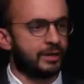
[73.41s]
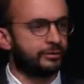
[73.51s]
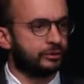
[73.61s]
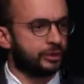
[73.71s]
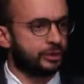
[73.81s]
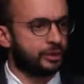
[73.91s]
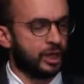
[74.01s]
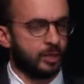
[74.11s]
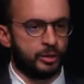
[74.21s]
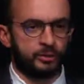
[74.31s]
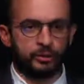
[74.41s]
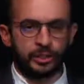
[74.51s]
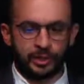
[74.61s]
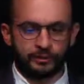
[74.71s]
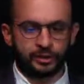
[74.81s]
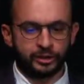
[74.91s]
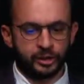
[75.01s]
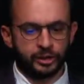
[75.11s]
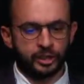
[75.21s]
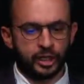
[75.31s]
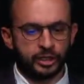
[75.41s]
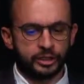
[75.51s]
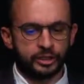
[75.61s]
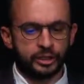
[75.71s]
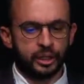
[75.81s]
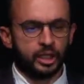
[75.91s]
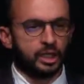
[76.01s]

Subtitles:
efforts before and after discharge